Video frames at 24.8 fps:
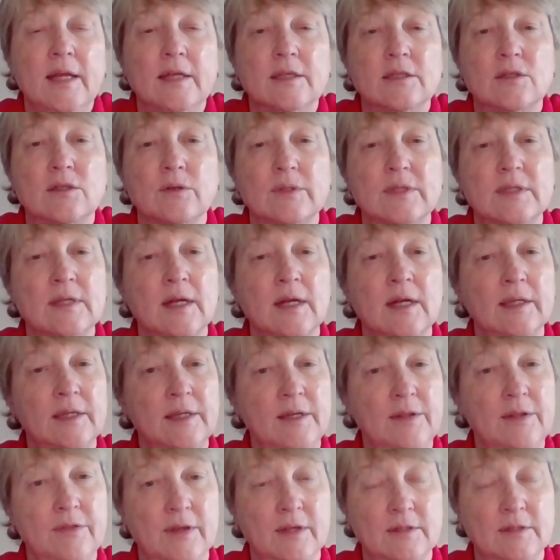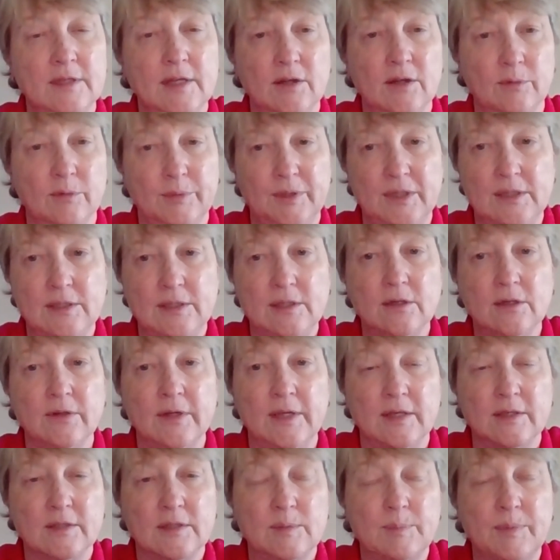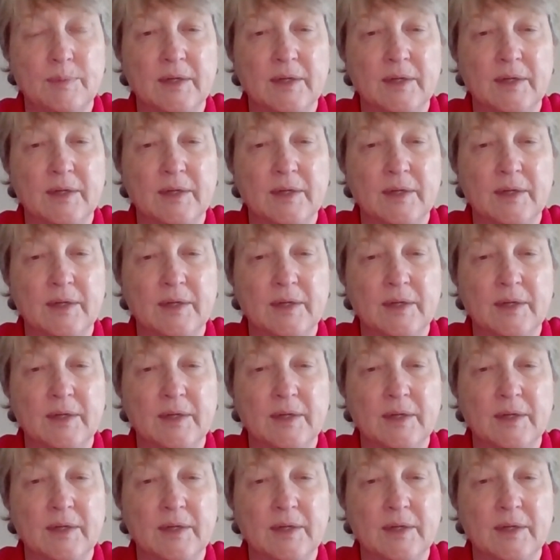So it's not anything terribly serious,